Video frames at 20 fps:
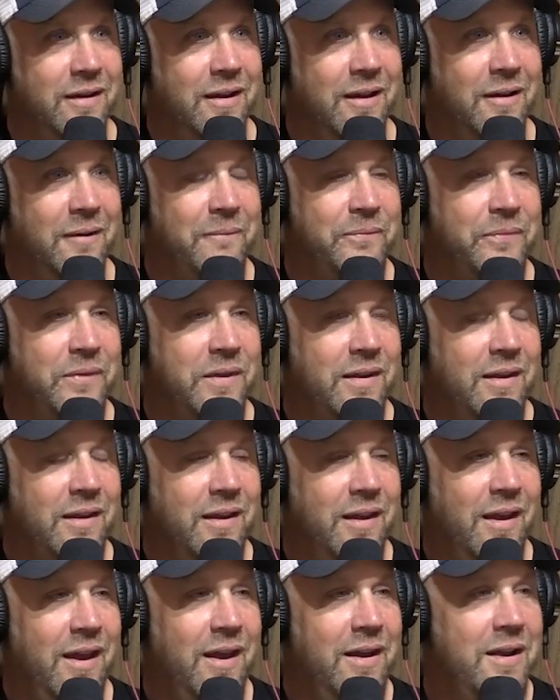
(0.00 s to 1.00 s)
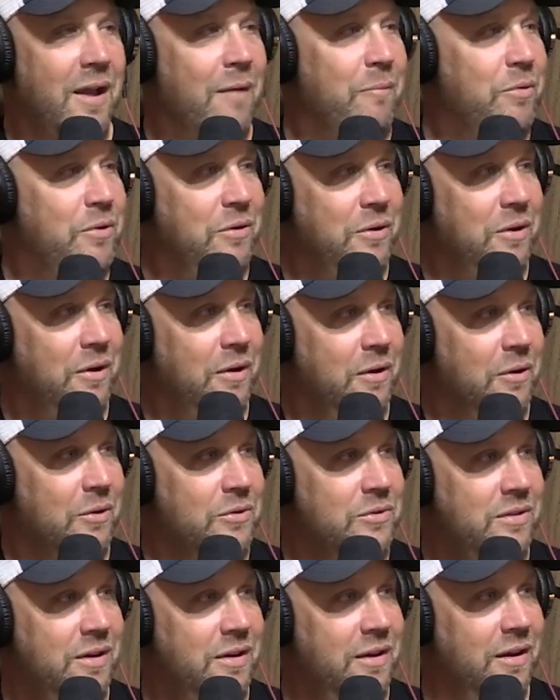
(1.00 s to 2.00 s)
Yeah. I had the opportunity to go
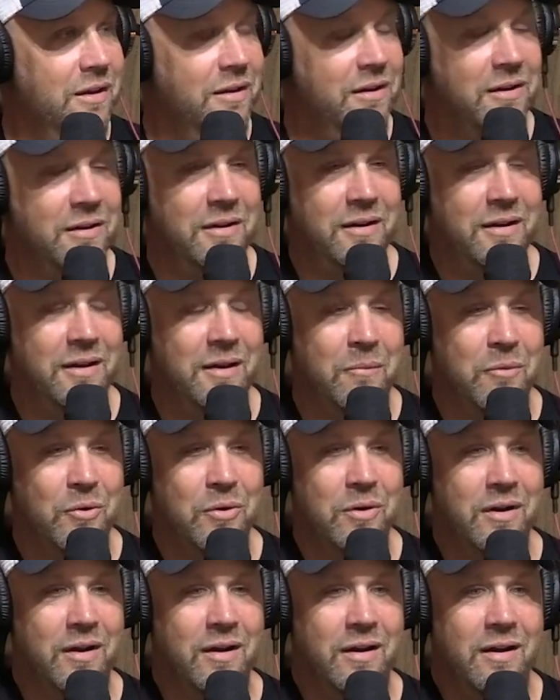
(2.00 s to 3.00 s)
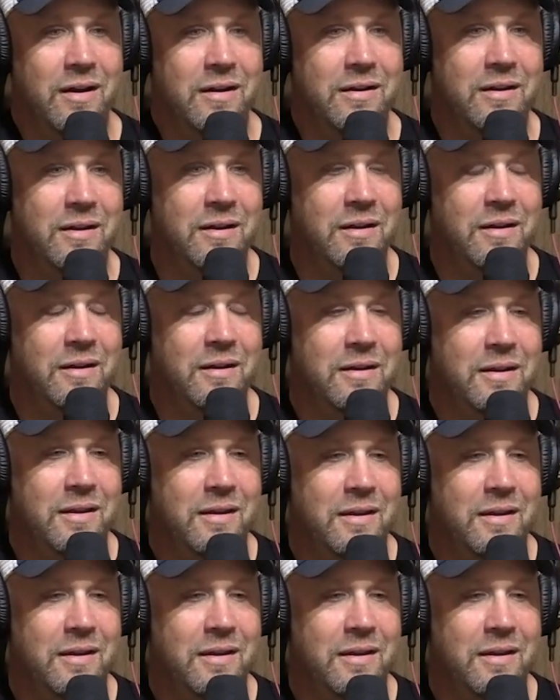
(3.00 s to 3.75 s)
sea gut hunting that morning, and I didn't.